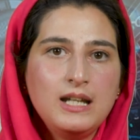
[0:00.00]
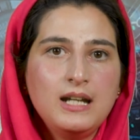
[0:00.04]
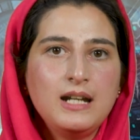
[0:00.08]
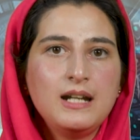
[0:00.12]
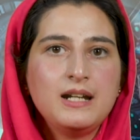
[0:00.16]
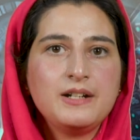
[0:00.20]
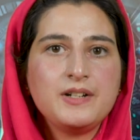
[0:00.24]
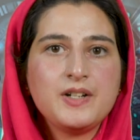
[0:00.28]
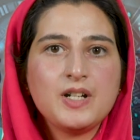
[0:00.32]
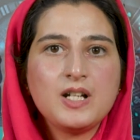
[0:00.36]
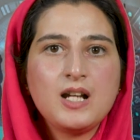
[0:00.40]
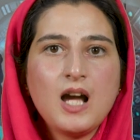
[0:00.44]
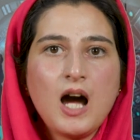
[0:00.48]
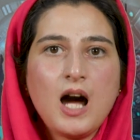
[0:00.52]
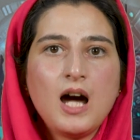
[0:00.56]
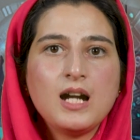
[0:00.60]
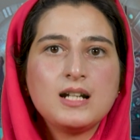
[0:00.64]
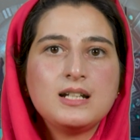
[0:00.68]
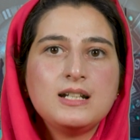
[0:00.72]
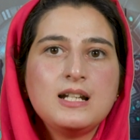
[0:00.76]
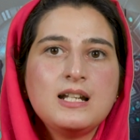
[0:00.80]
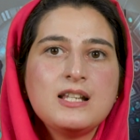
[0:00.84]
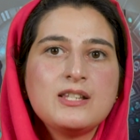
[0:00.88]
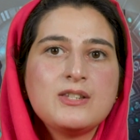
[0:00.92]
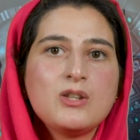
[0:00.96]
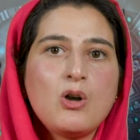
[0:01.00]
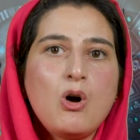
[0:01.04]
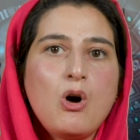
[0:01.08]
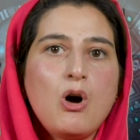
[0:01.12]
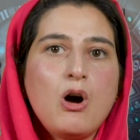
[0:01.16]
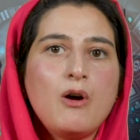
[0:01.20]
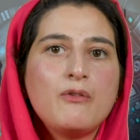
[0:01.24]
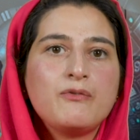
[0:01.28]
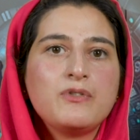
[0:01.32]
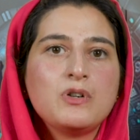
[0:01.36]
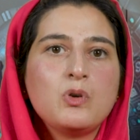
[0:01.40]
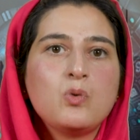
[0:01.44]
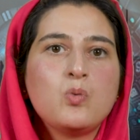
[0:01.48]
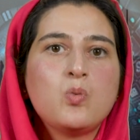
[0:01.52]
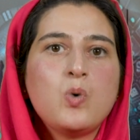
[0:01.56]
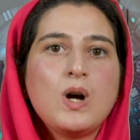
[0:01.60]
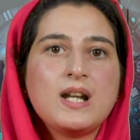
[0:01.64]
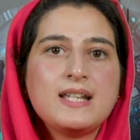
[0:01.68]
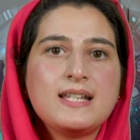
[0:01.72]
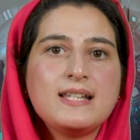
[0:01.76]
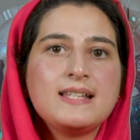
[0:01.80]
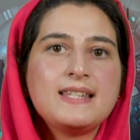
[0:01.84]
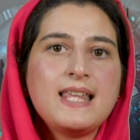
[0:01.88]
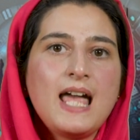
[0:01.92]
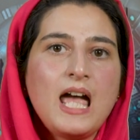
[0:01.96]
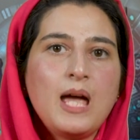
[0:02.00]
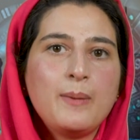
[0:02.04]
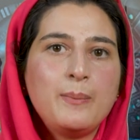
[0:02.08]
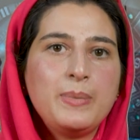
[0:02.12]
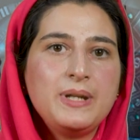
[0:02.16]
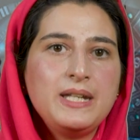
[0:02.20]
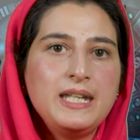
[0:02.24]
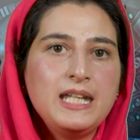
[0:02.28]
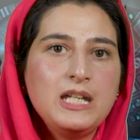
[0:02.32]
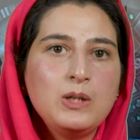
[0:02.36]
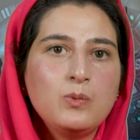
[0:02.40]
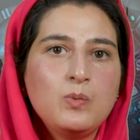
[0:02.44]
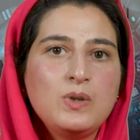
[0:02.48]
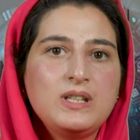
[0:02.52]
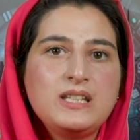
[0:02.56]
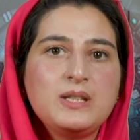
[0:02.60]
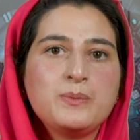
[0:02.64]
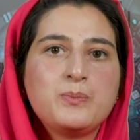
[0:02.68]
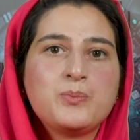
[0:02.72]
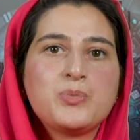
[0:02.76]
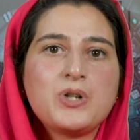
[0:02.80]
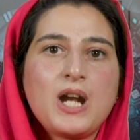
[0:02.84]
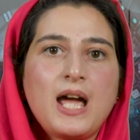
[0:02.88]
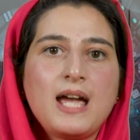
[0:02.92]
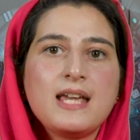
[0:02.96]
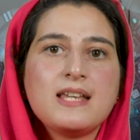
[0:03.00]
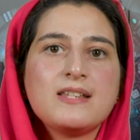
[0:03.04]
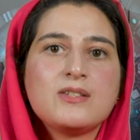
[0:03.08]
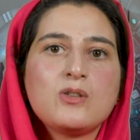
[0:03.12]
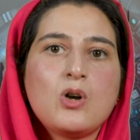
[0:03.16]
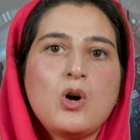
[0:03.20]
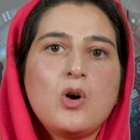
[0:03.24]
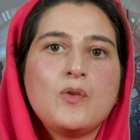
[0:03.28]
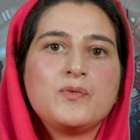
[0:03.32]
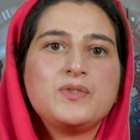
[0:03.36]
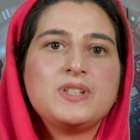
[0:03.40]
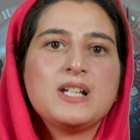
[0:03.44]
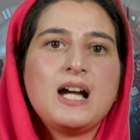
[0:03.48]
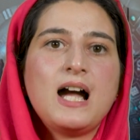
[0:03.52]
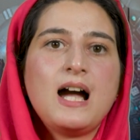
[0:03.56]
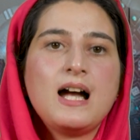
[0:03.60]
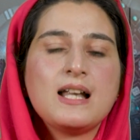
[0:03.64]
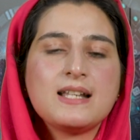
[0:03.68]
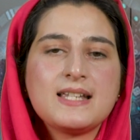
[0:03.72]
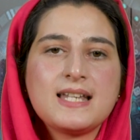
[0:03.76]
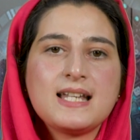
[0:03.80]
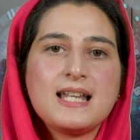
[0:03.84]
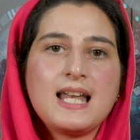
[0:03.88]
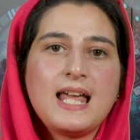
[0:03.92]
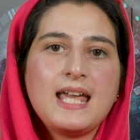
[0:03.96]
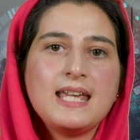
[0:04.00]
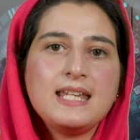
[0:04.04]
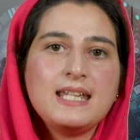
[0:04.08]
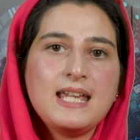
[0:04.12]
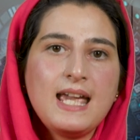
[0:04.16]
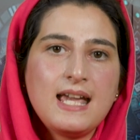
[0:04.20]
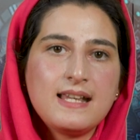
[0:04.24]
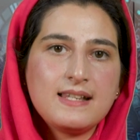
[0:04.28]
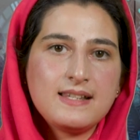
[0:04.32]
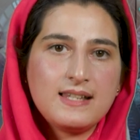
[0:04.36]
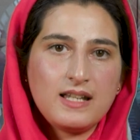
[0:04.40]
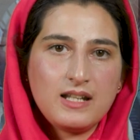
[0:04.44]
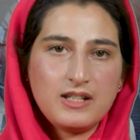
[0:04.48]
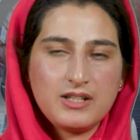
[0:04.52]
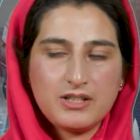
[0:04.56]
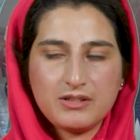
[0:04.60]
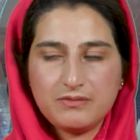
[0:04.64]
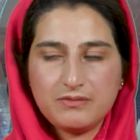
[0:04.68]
regardless of what is happening with the price of the underlying asset.